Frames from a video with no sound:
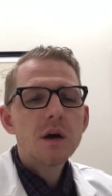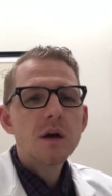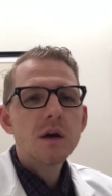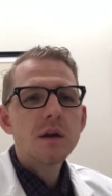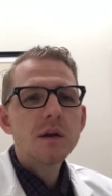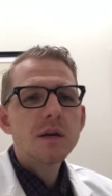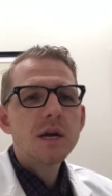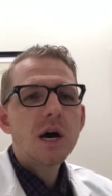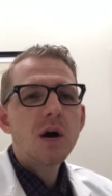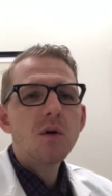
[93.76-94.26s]

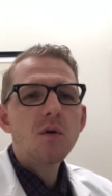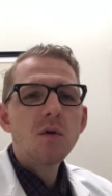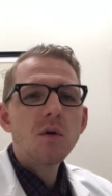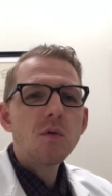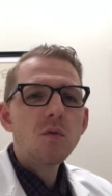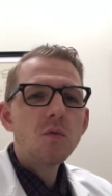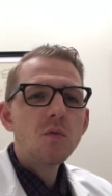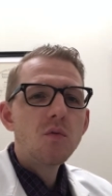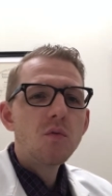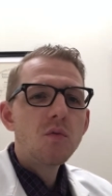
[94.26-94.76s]
Now,
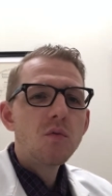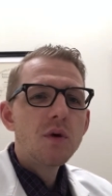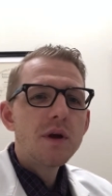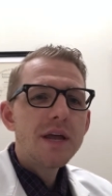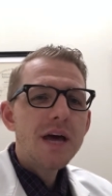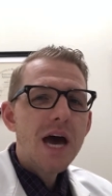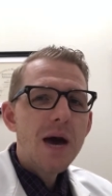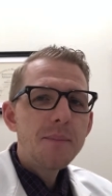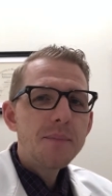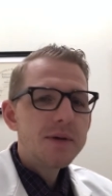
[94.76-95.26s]
what
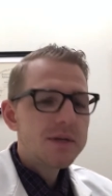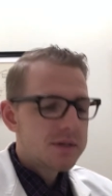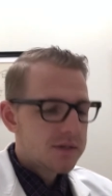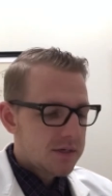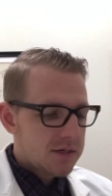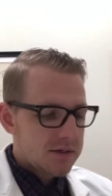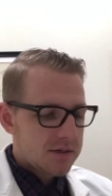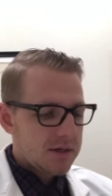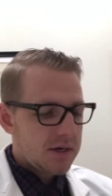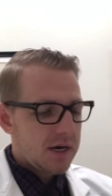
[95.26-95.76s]
happens
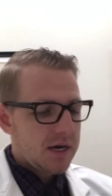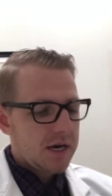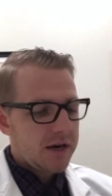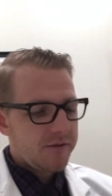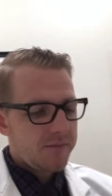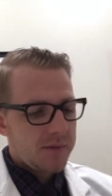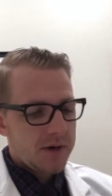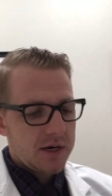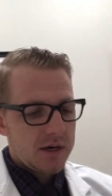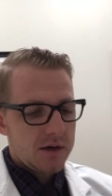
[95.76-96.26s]
is, and I
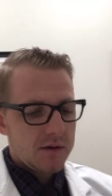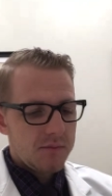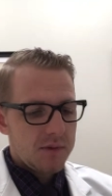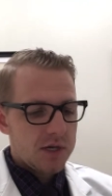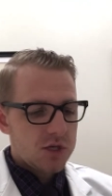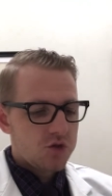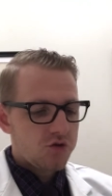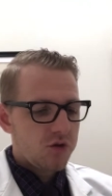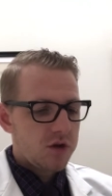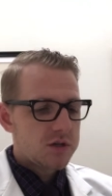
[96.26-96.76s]
have
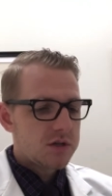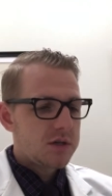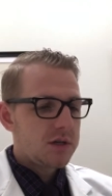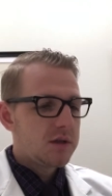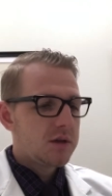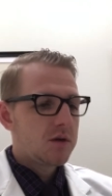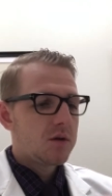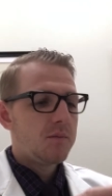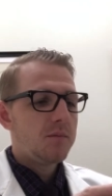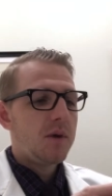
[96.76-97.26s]
my trusty
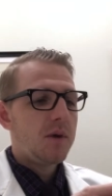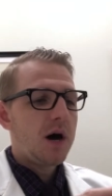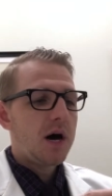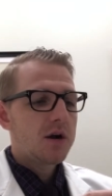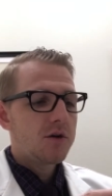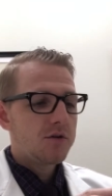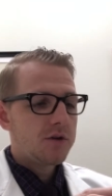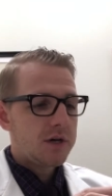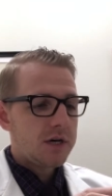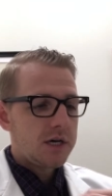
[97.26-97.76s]
little
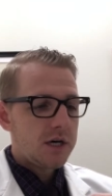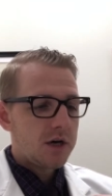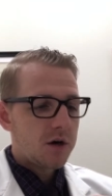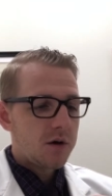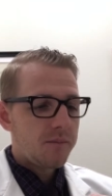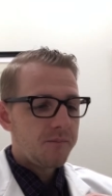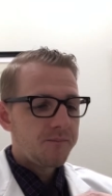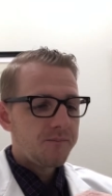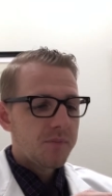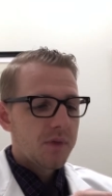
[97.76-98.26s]
model
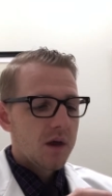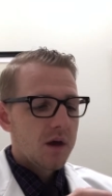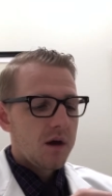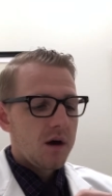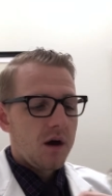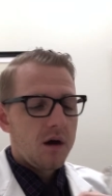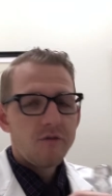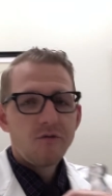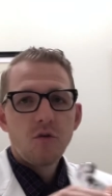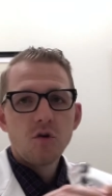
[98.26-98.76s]
here.
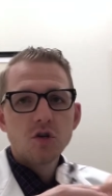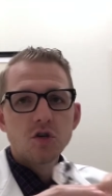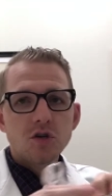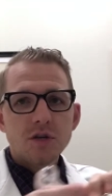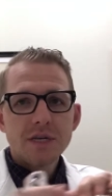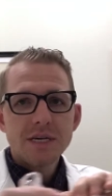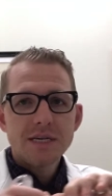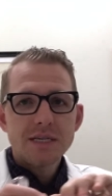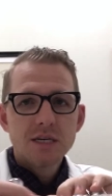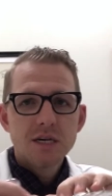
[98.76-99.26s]

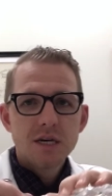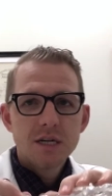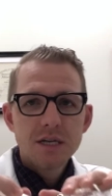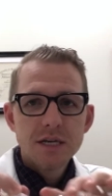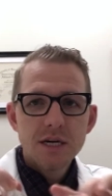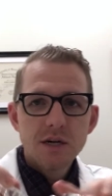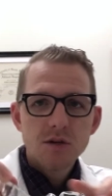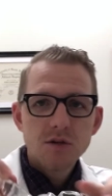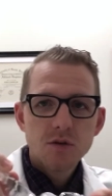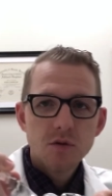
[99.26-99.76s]
Unfortunately, it's
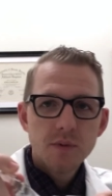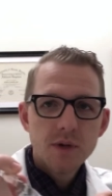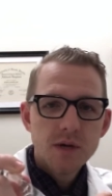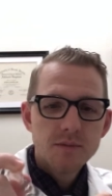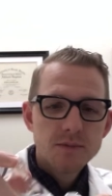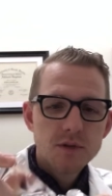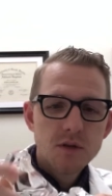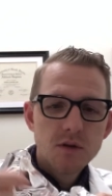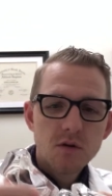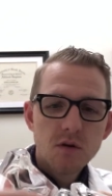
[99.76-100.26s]
clear, so it
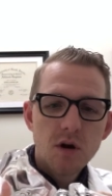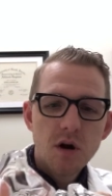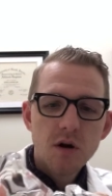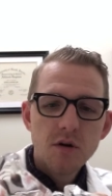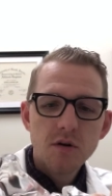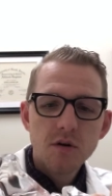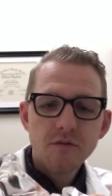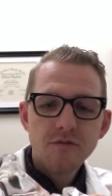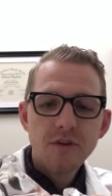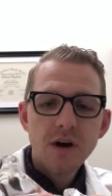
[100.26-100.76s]
becomes a little
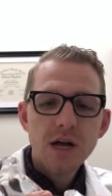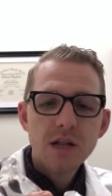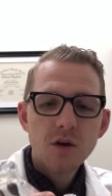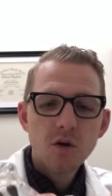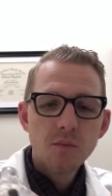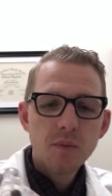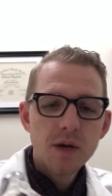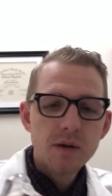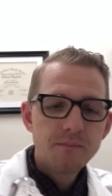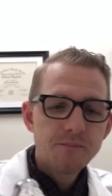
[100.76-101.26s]
harder to follow,
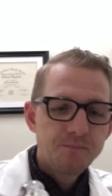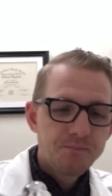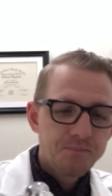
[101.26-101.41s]
but